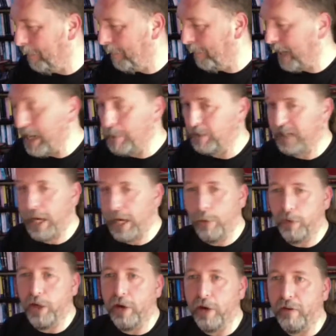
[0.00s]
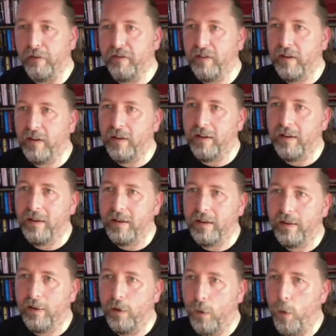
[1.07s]
He was killed off,
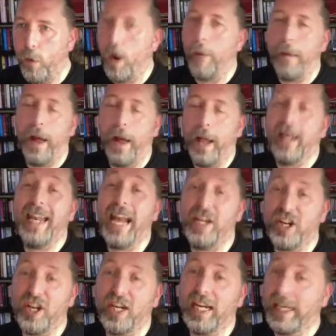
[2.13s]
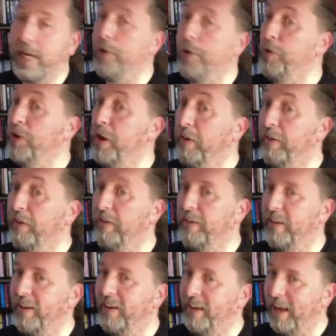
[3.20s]
or allegedly killed off.
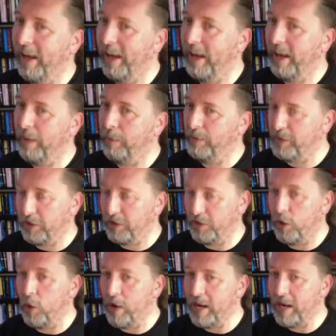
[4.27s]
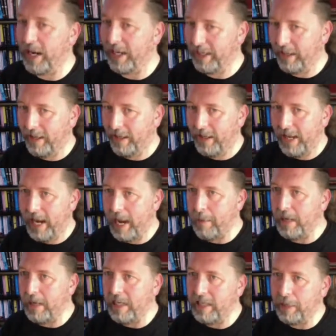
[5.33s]
Story that him
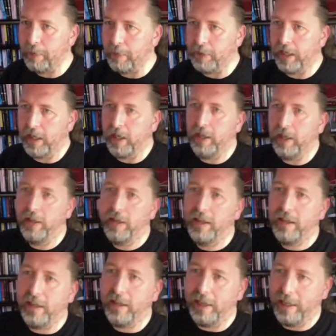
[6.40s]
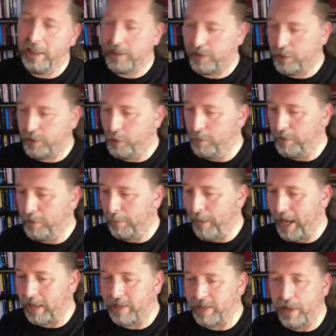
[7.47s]
and his elder stormed a
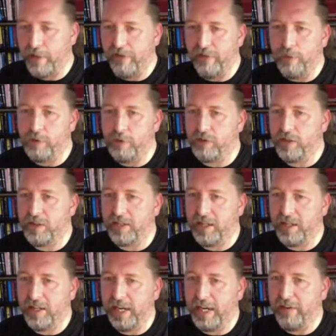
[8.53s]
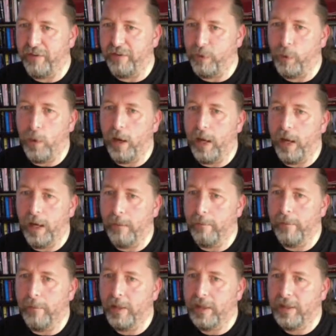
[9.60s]
Blackstone fortress, and he fought
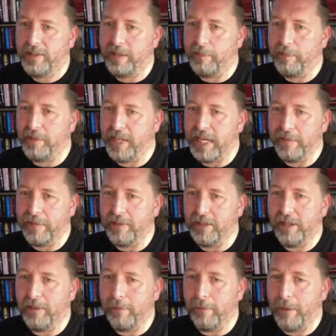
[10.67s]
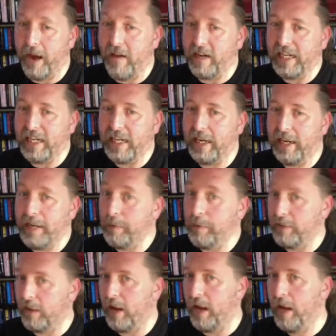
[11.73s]
some demon, and apparently he
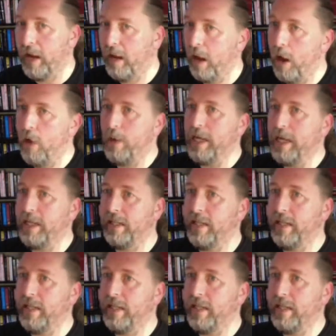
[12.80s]
was like, "Oh, he's